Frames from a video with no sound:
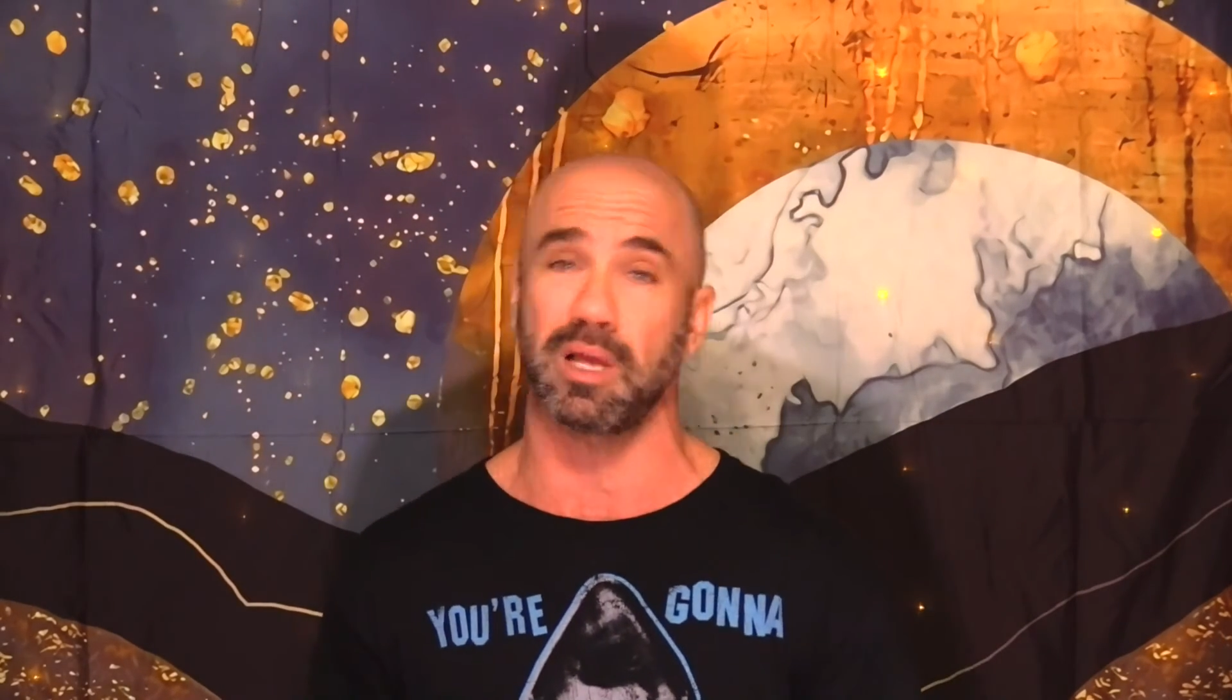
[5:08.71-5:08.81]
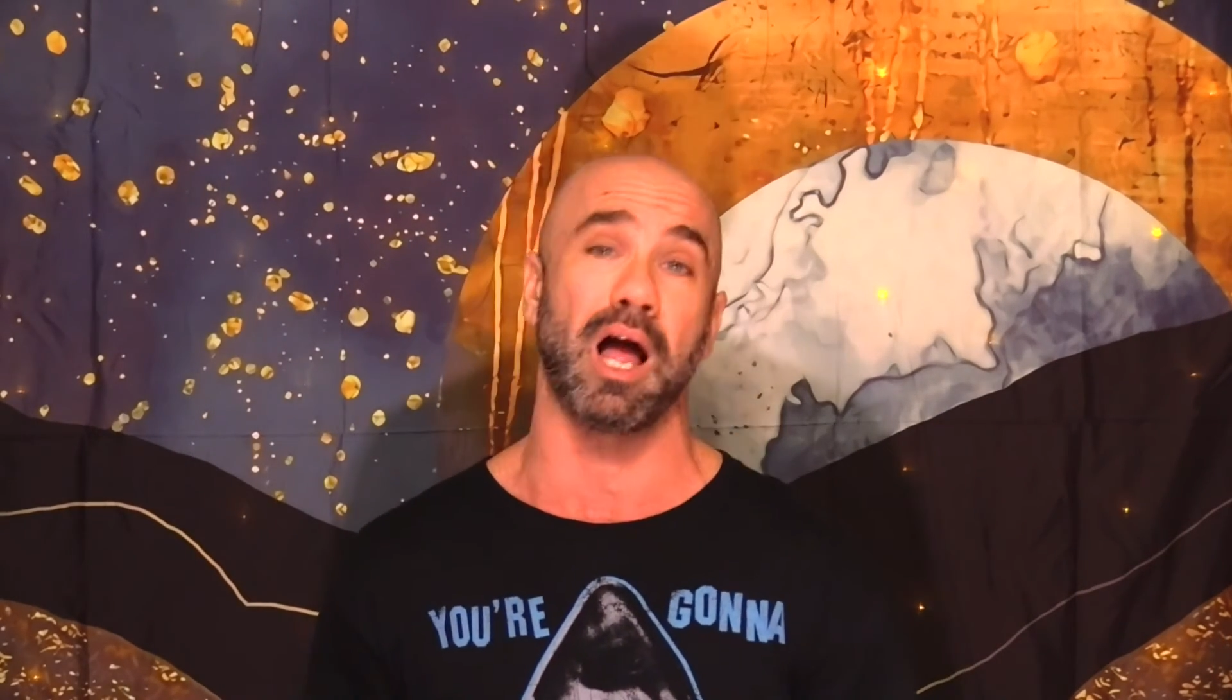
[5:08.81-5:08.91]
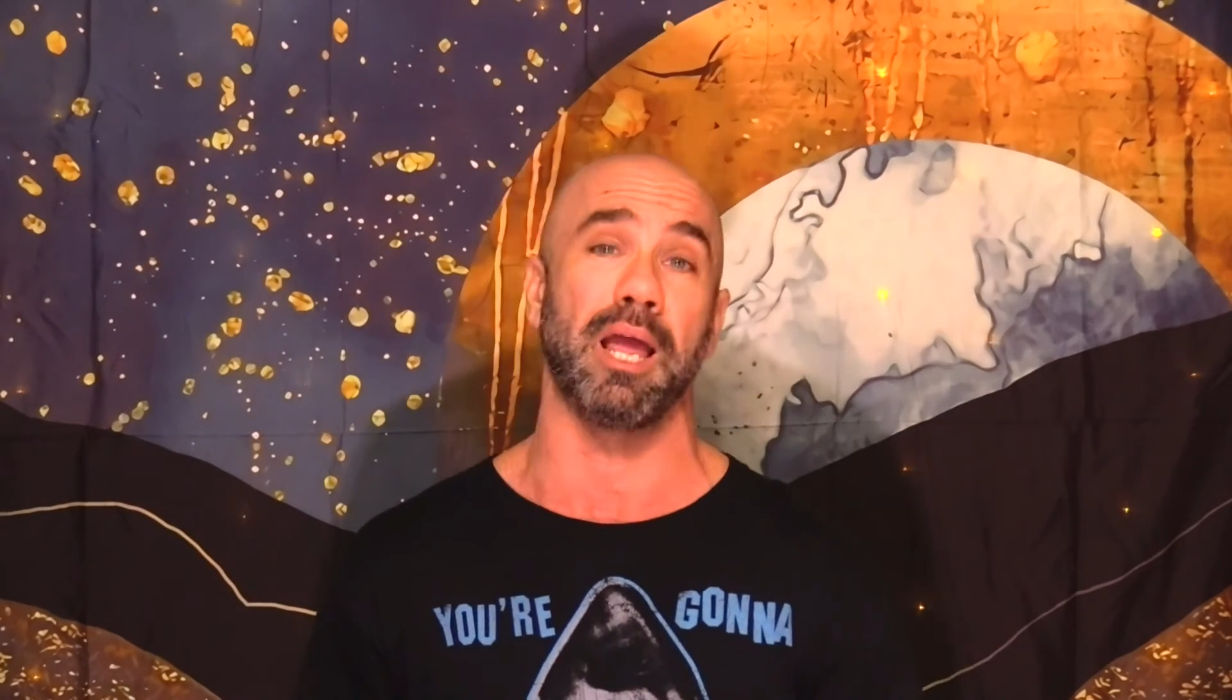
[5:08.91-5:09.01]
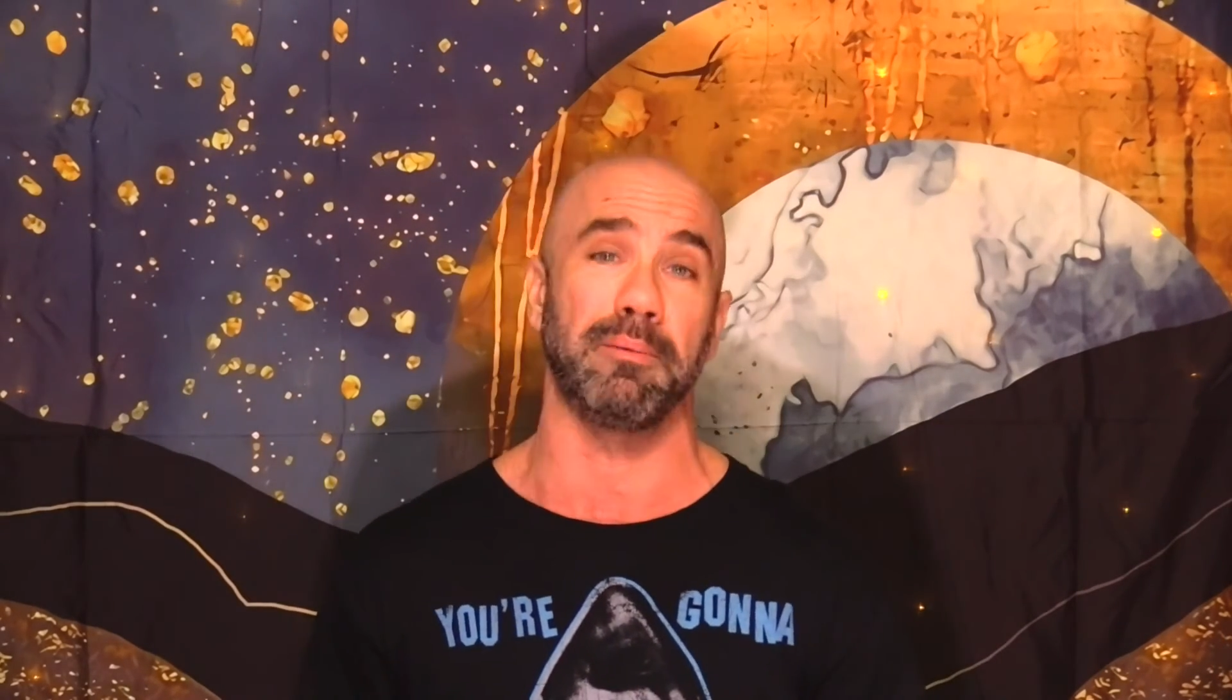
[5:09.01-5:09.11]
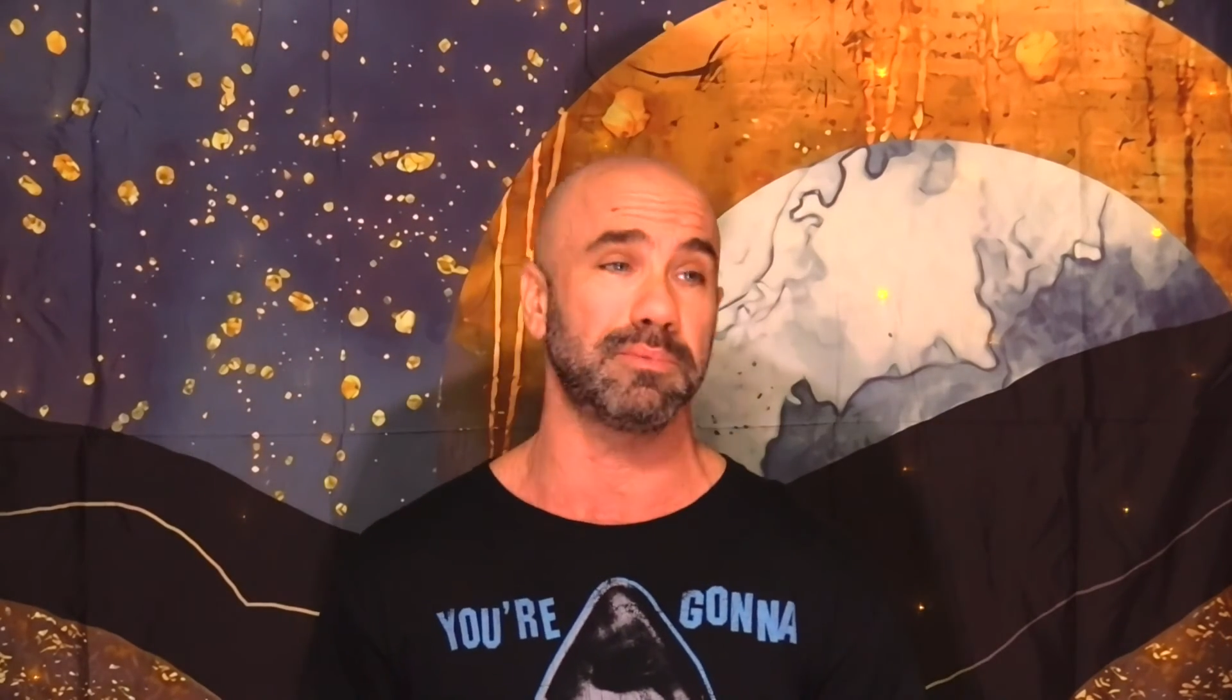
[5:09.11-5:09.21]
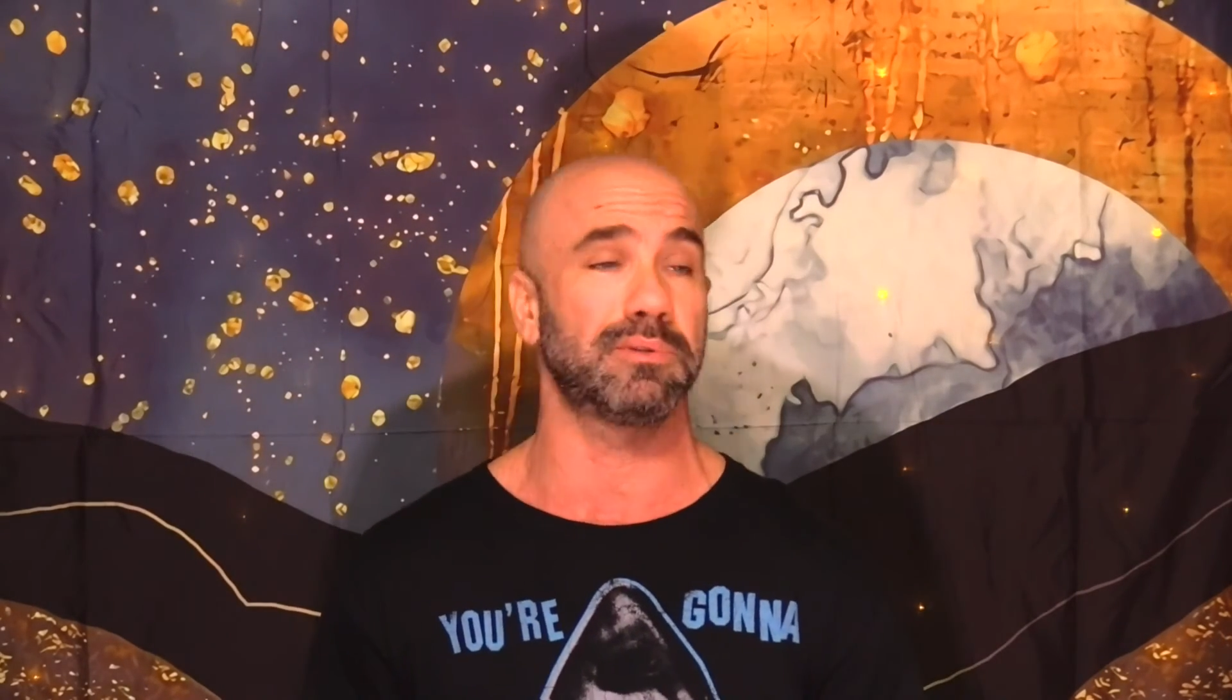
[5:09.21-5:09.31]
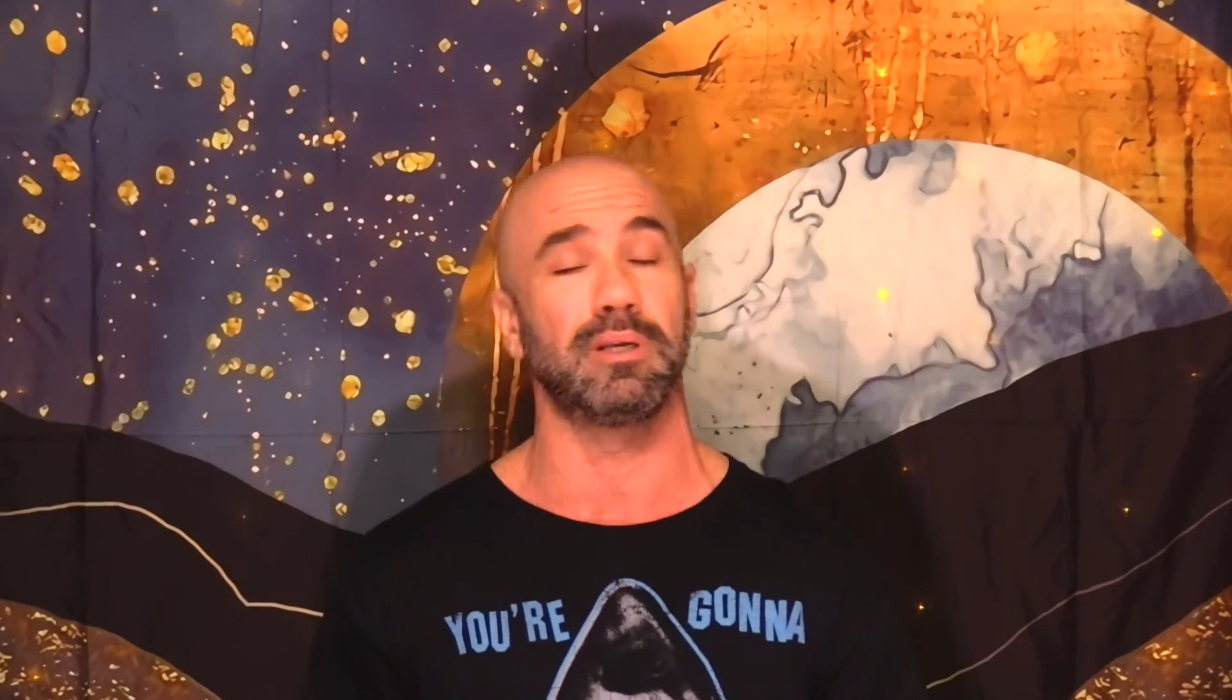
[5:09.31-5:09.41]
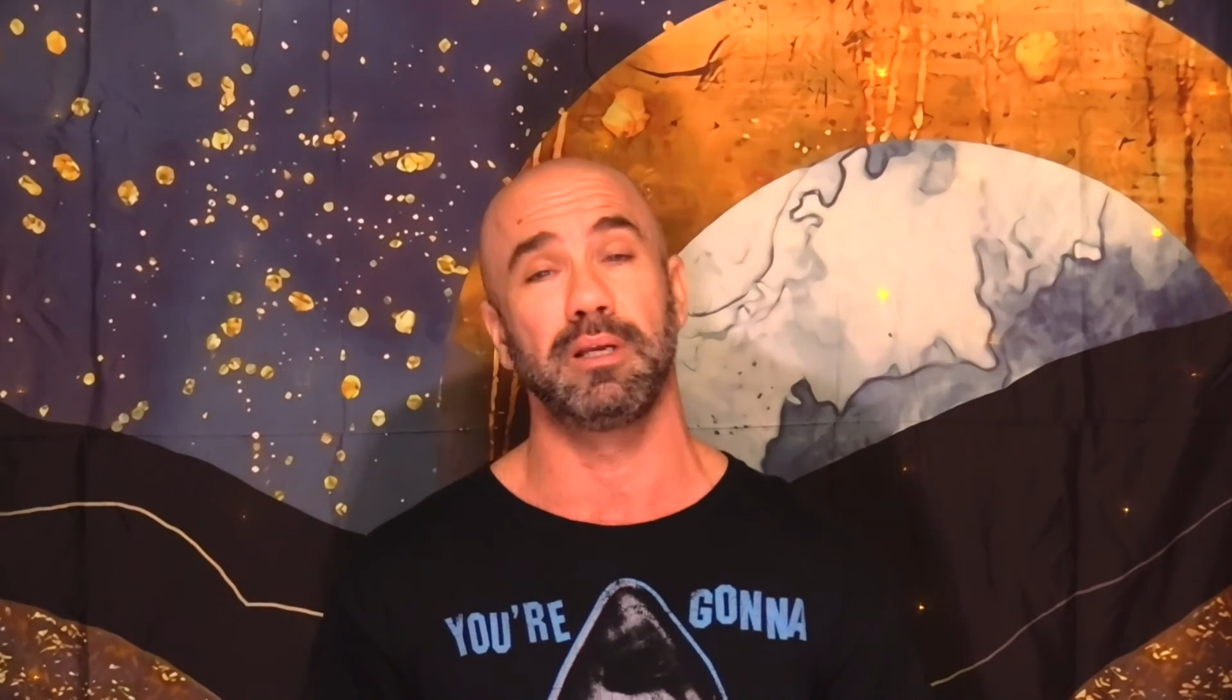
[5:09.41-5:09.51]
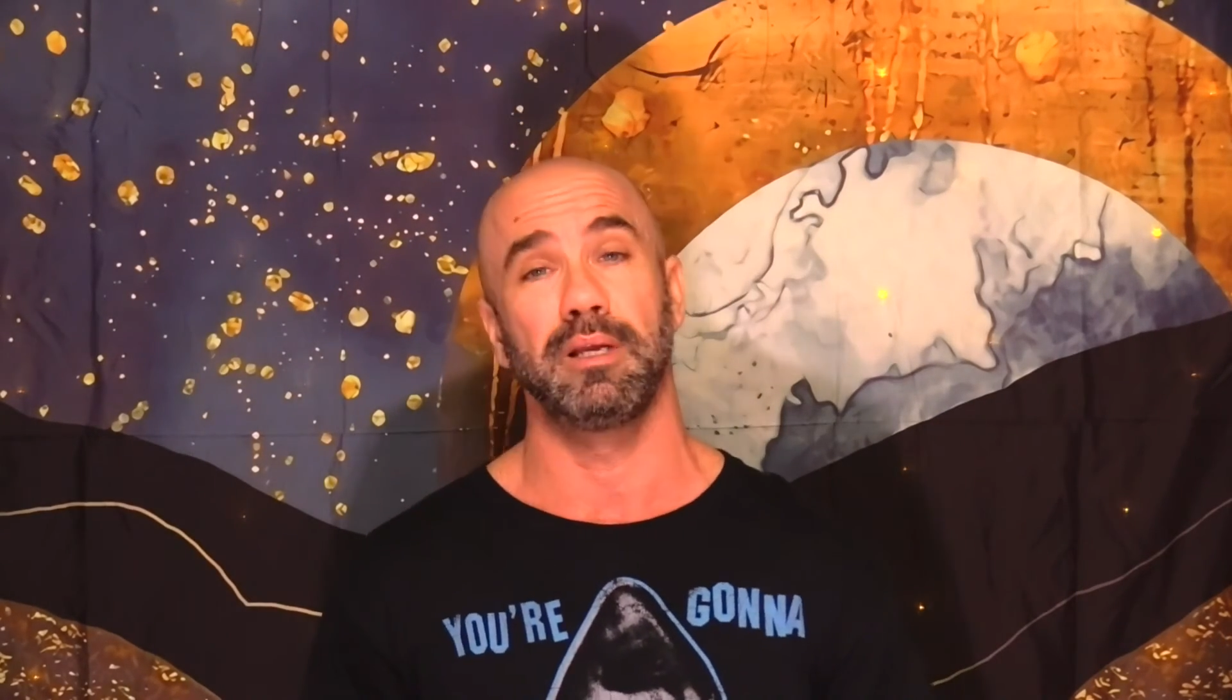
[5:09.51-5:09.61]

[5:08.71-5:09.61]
times